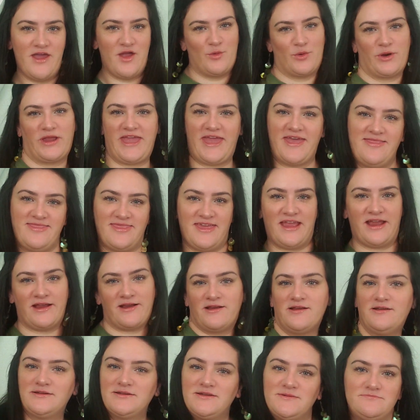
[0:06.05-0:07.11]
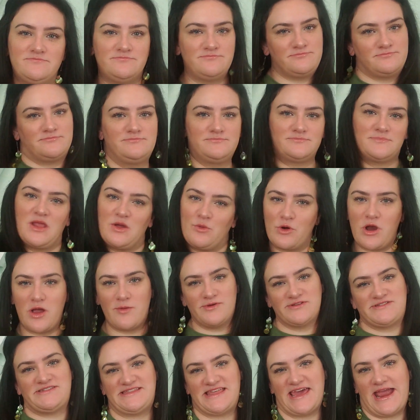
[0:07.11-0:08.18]
We're getting there. We're
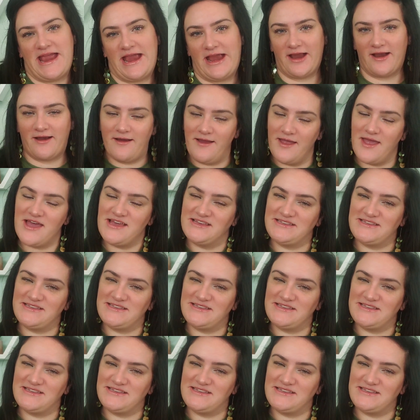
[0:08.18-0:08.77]
almost there.